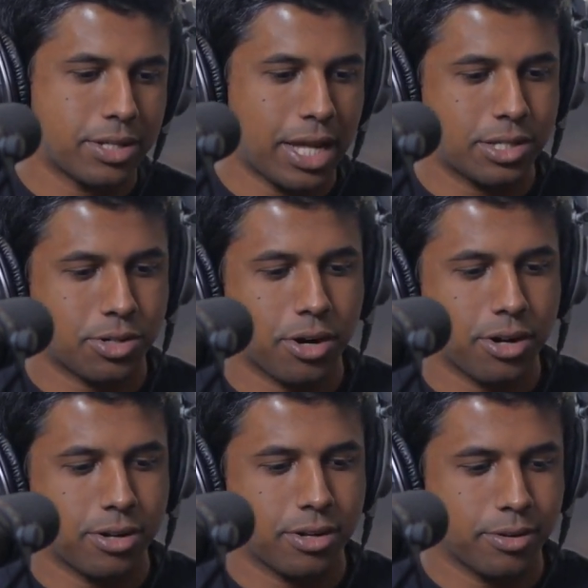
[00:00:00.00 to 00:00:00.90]
So that
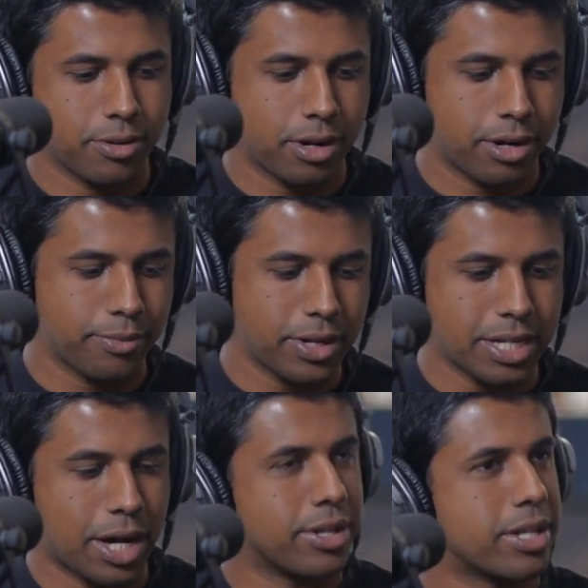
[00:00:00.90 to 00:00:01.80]
started
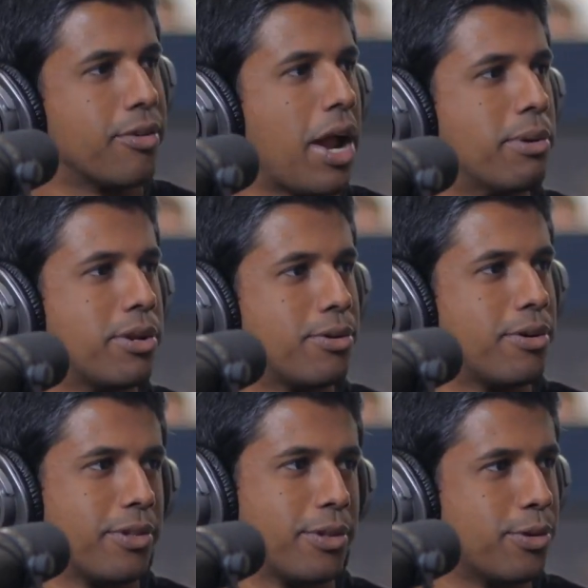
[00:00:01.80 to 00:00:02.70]
me down the rabbit
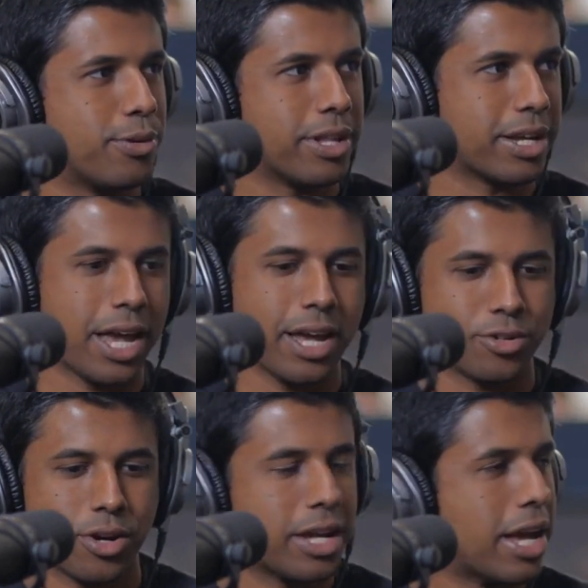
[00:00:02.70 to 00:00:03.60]
hole of the whole
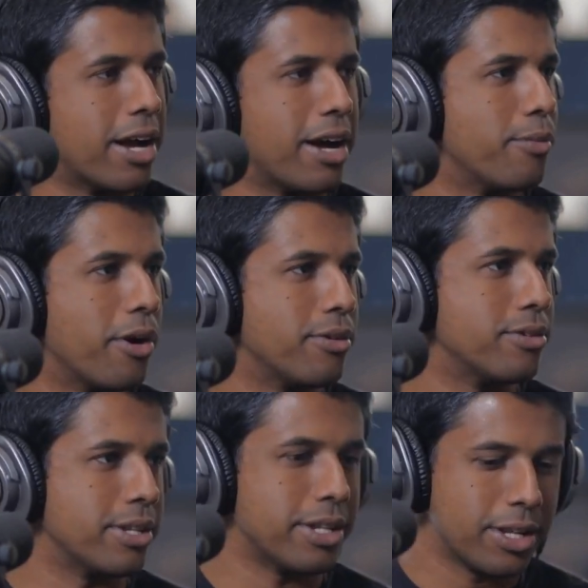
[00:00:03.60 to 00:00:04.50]
training AI
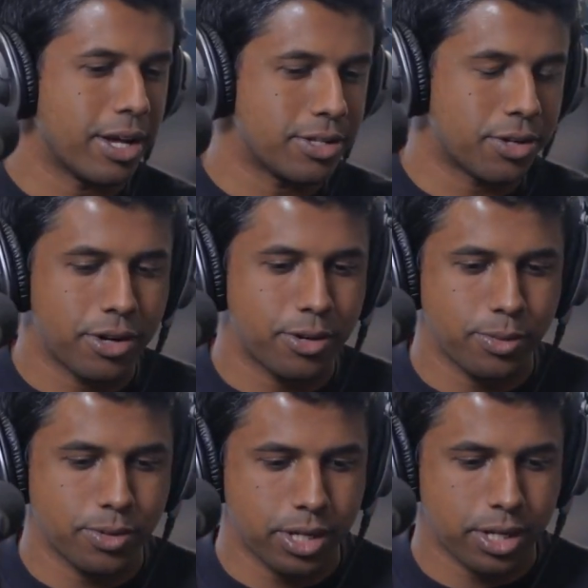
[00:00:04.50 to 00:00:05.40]
models, and I
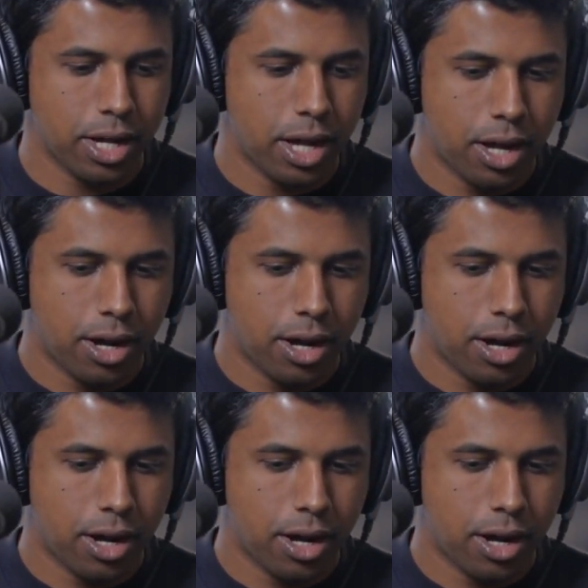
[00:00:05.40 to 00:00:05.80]
started in music.